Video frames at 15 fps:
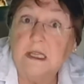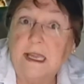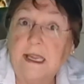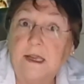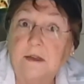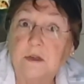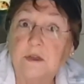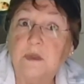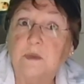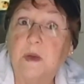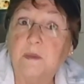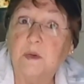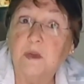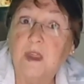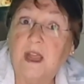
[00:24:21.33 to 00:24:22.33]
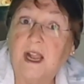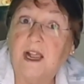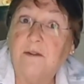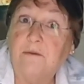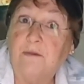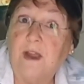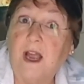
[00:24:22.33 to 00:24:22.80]
candles, remember, that
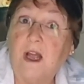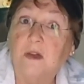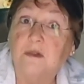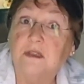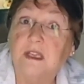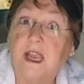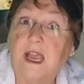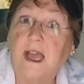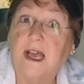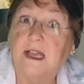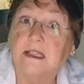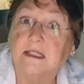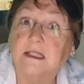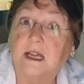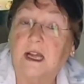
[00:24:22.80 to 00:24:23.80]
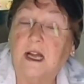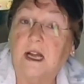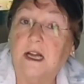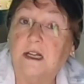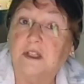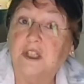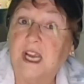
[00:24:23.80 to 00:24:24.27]
I found
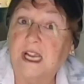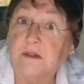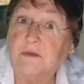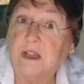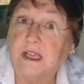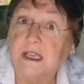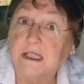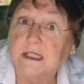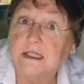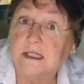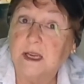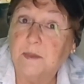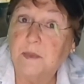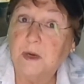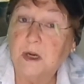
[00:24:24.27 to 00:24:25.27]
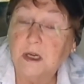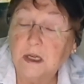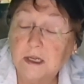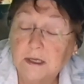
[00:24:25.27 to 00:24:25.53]
at Chain of Lakes State Park?